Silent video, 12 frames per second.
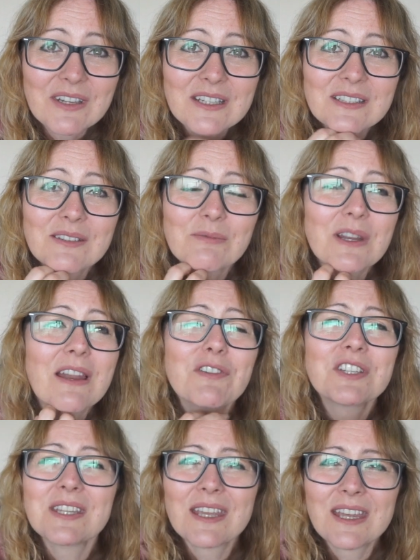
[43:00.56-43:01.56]
reason. Whenever
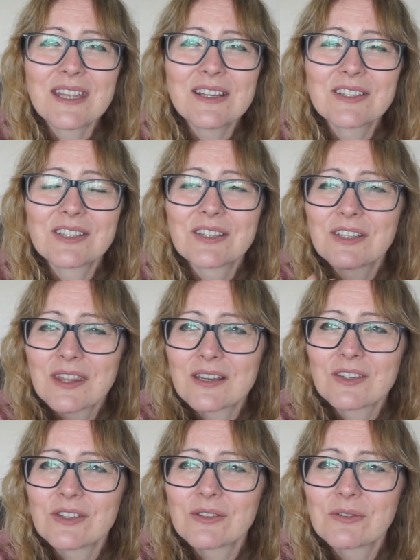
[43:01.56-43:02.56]
she eats, she
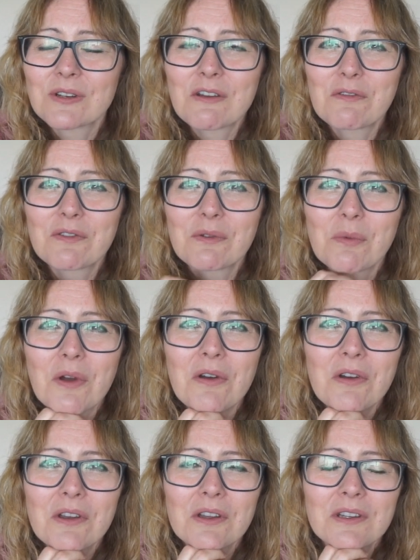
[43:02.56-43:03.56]
thinks she's going out for a
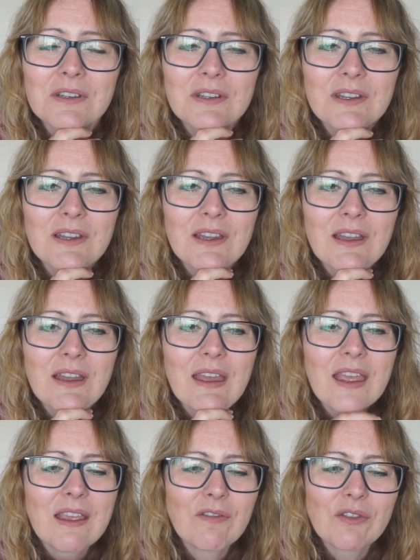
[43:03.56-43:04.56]
walk.
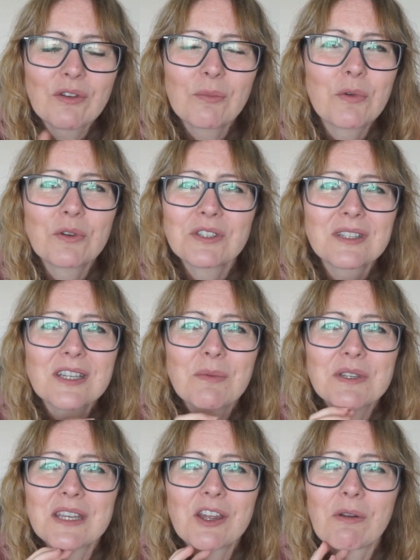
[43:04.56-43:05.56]
Even though most of the time
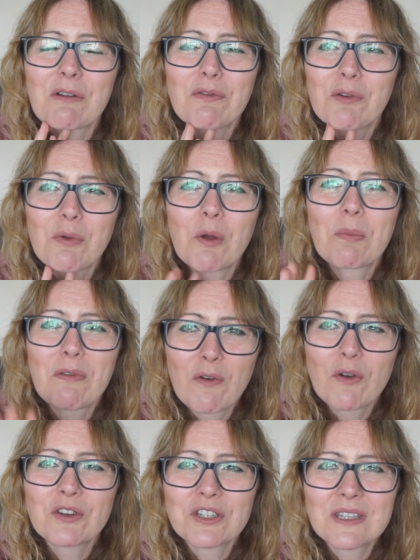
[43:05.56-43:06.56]
we take her out for a walk
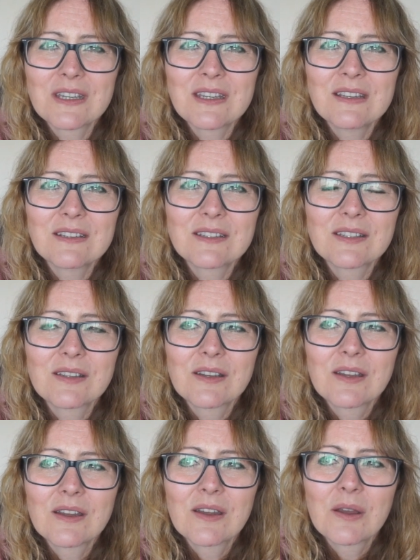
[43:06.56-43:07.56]
before she eats.
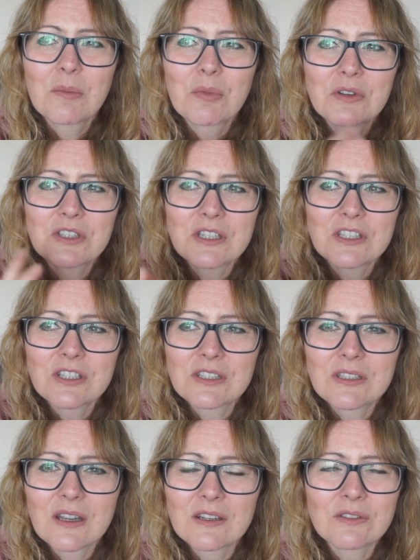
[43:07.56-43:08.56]
But she
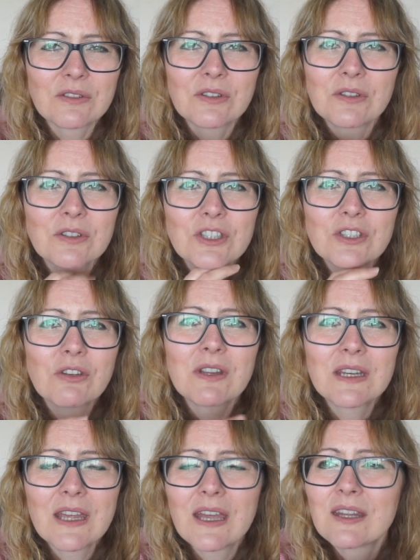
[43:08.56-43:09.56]
just, I don't know, she's got it
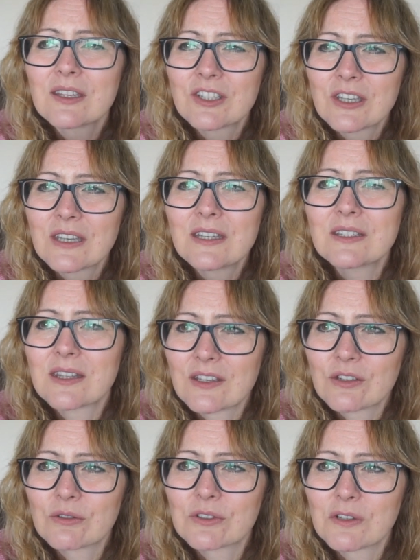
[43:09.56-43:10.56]
in her head that she eats and then
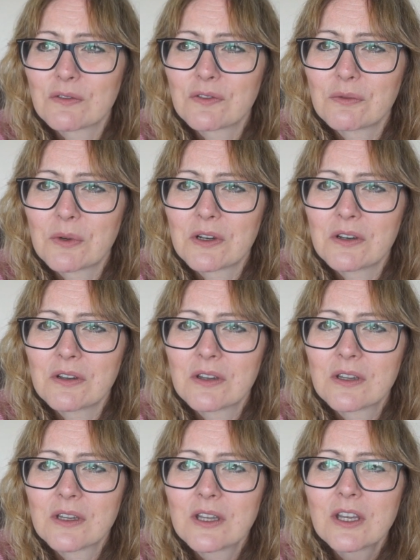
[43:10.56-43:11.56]
she goes out for a
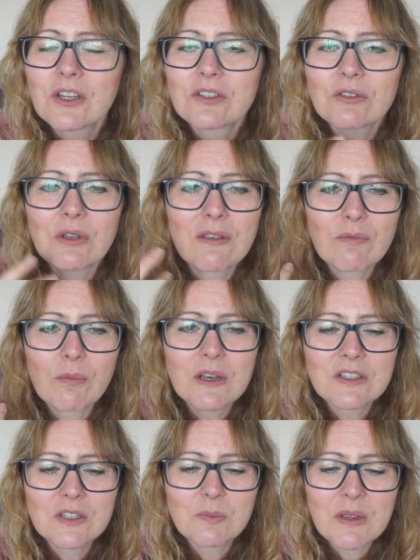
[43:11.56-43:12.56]
walk. So even
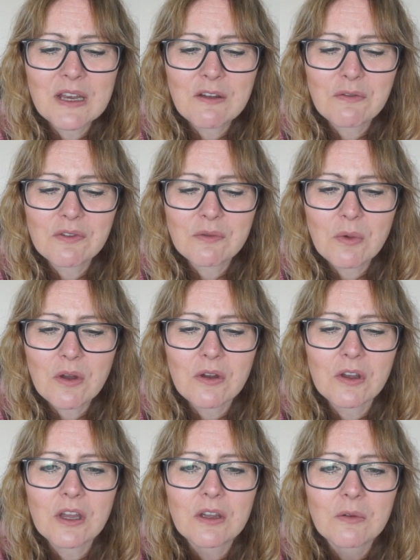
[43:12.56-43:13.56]
when she's been out for a
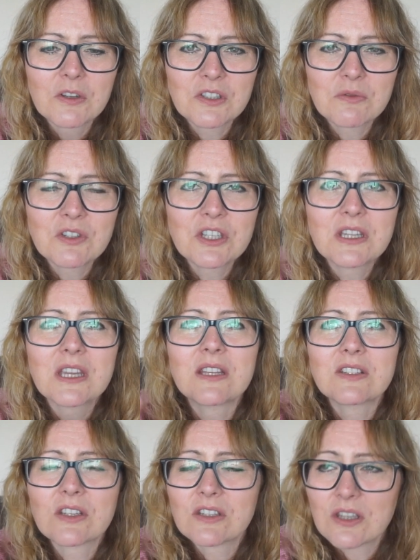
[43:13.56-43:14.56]
walk, as soon as she
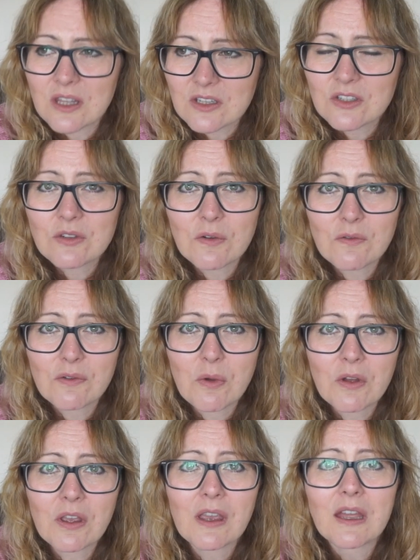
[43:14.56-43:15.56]
eats, she thinks she's going for a
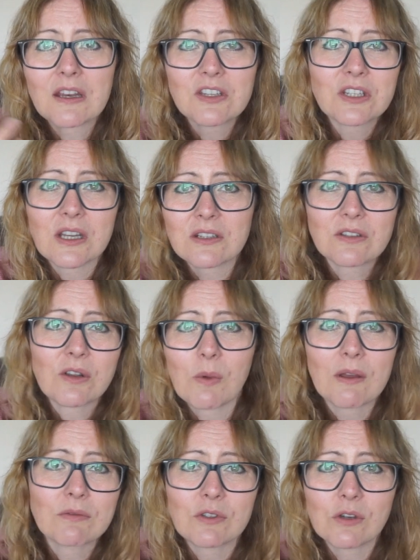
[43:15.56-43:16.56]
walk again and she gets all
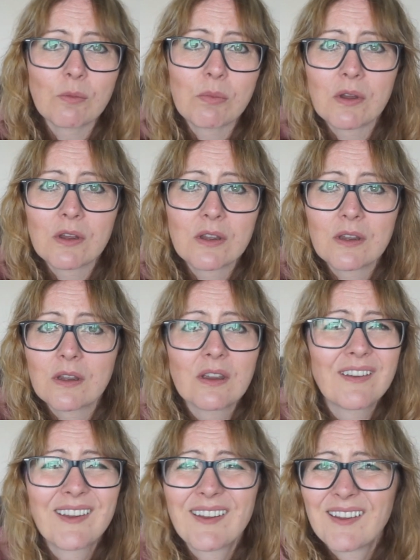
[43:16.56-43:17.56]
wound up
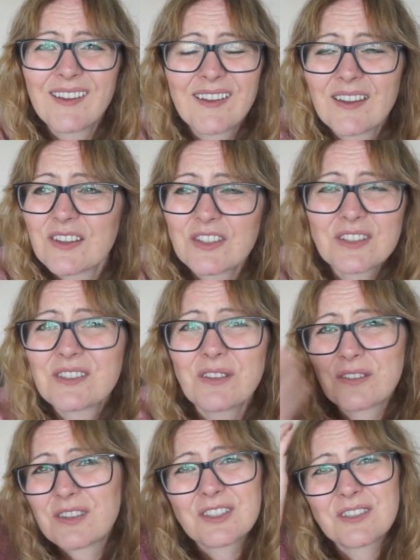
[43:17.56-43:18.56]
she's
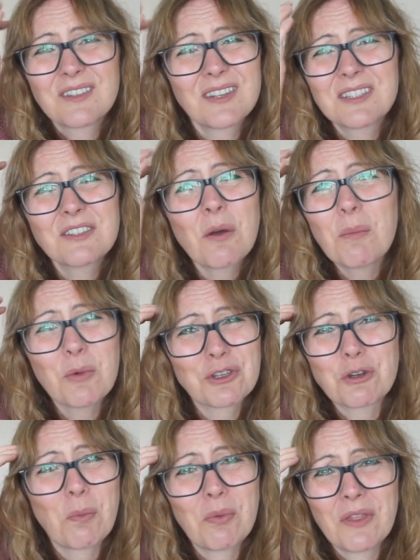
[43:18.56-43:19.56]
not there's not
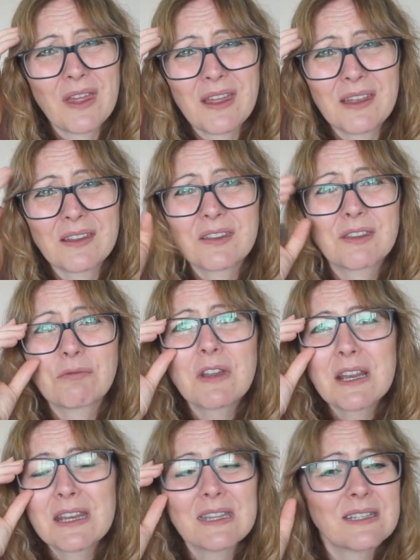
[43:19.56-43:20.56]
much up there there
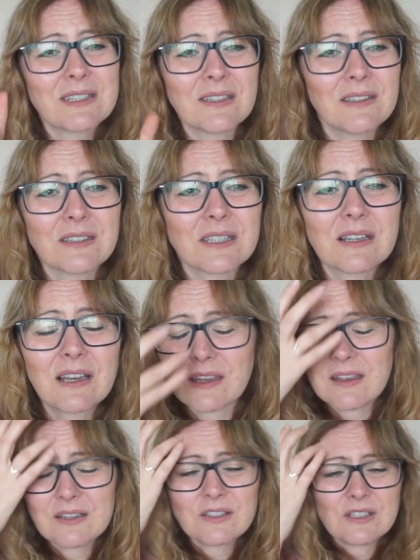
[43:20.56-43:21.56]
really isn't
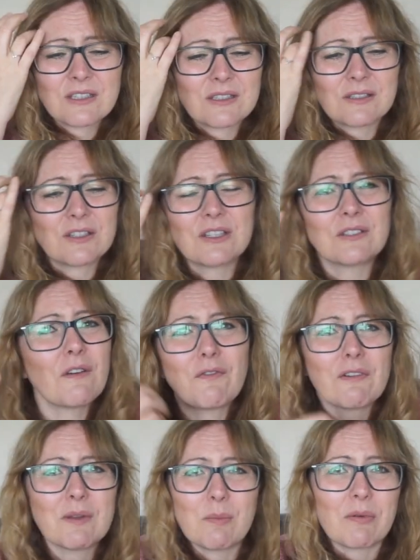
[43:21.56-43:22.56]
like she's she's not
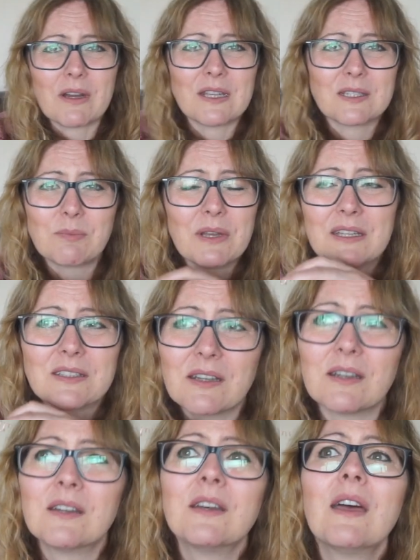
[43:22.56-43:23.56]
very bright bless her